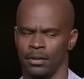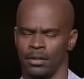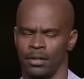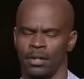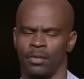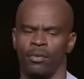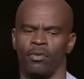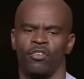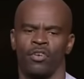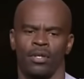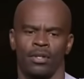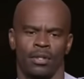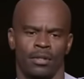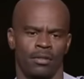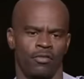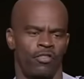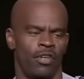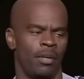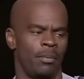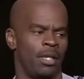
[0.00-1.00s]
So then we found out
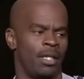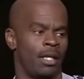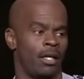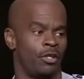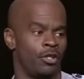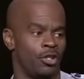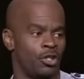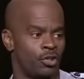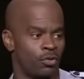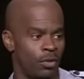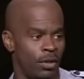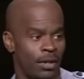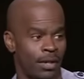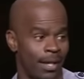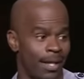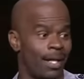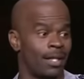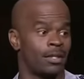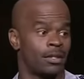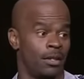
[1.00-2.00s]
the family down the street,
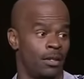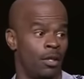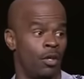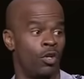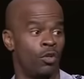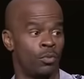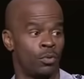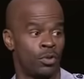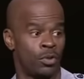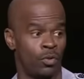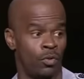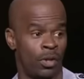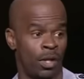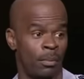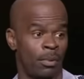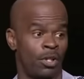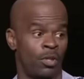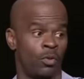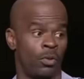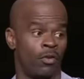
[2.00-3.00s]
they actually homeschool, and
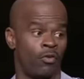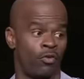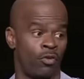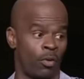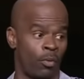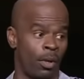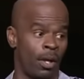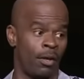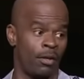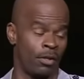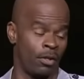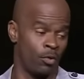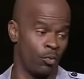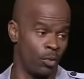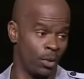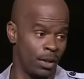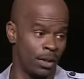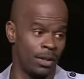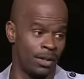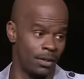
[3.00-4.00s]
they've been doing it for a while, and they're
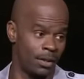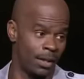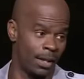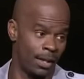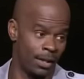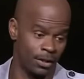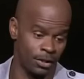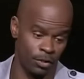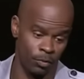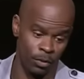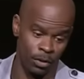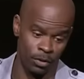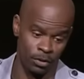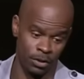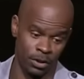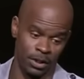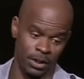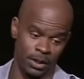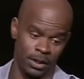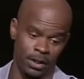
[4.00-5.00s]
really good at it. So we're going
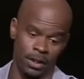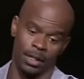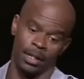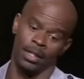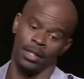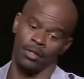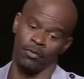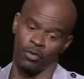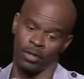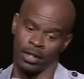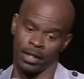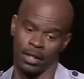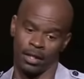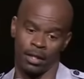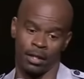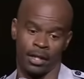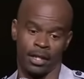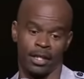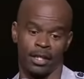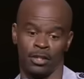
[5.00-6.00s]
to see if we can
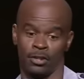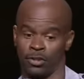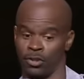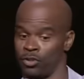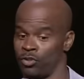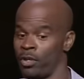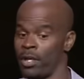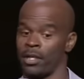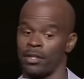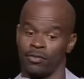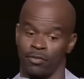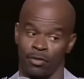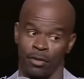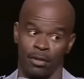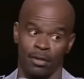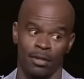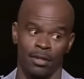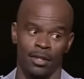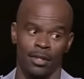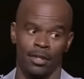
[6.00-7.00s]
get our kids to
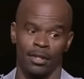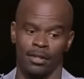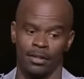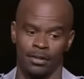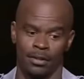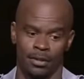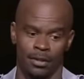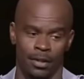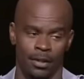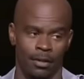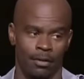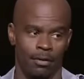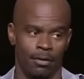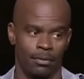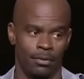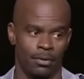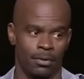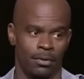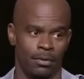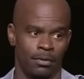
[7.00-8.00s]
transfer to their
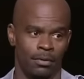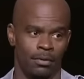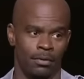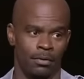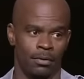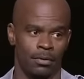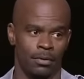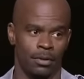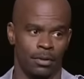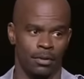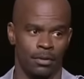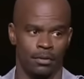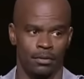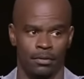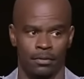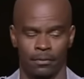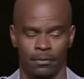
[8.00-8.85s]
homeschool. So.